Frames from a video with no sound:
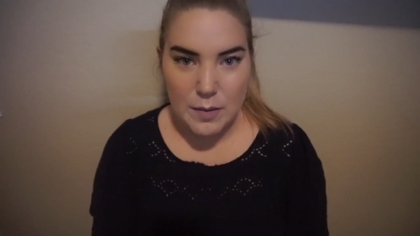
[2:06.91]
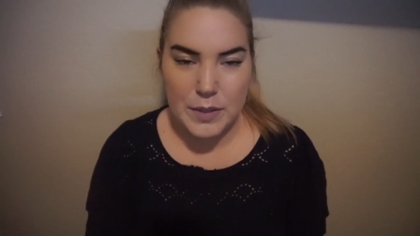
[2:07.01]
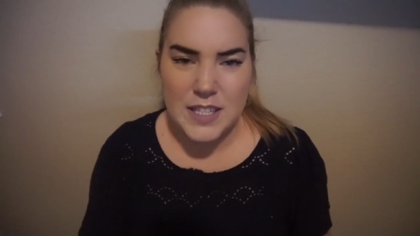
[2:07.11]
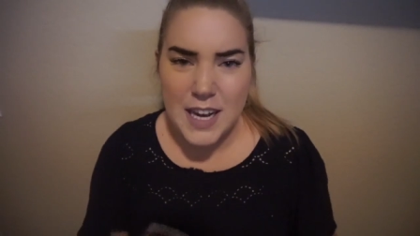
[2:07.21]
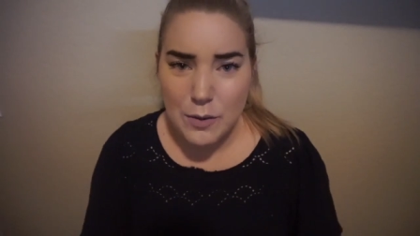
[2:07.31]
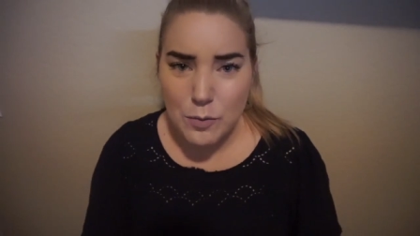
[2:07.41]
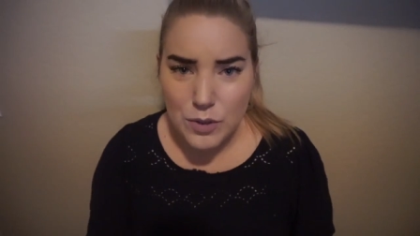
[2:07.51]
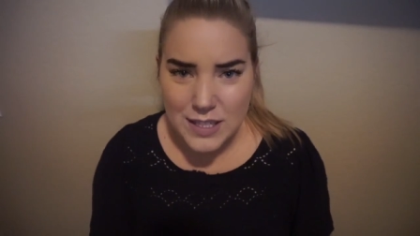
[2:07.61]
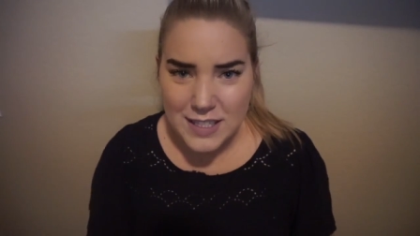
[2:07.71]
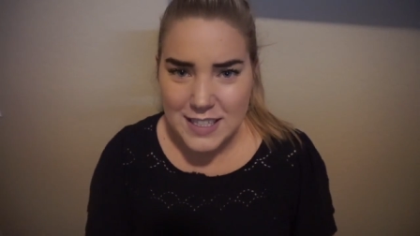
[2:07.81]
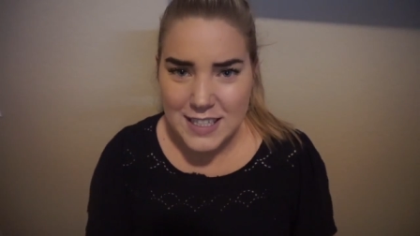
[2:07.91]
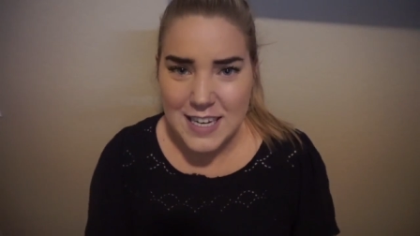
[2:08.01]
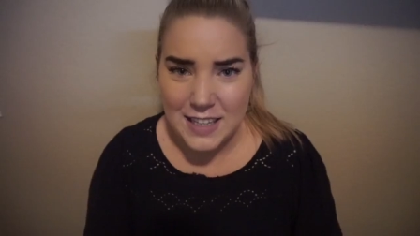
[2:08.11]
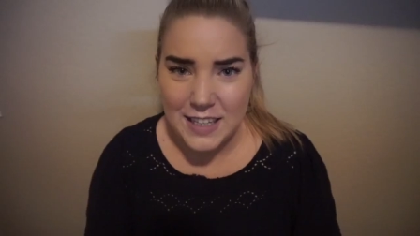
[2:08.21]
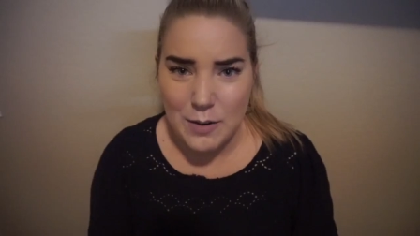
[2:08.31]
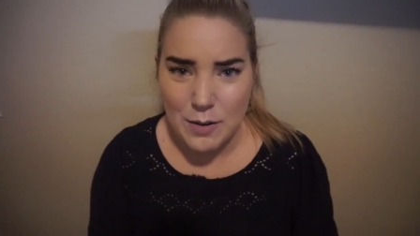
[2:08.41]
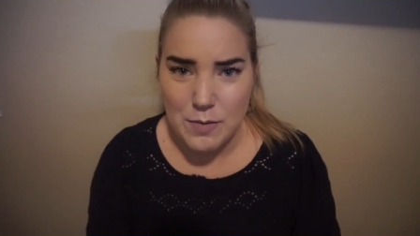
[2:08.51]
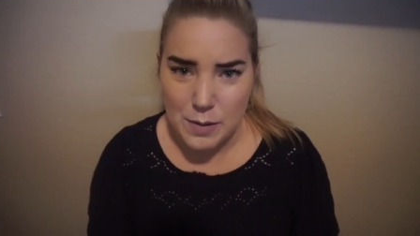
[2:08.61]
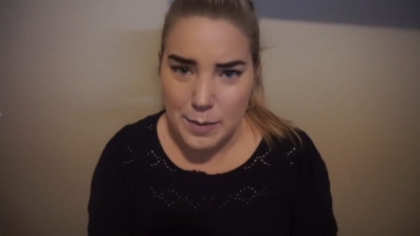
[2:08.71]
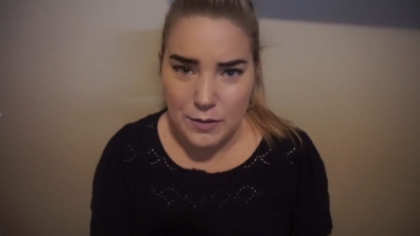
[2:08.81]
But this kind of rolls into exactly how I
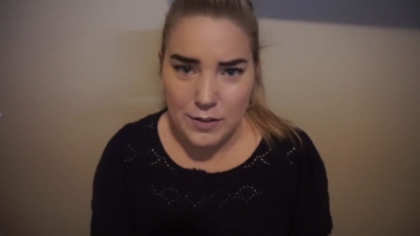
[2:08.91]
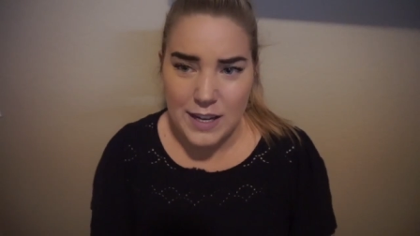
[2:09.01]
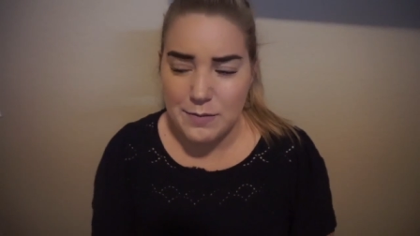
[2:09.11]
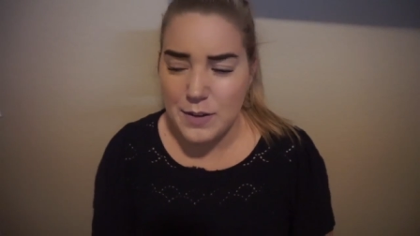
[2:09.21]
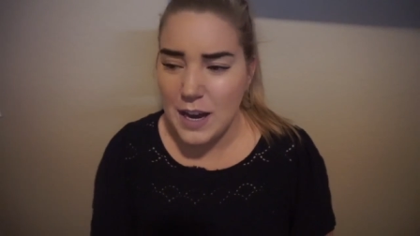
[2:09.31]
feel about life.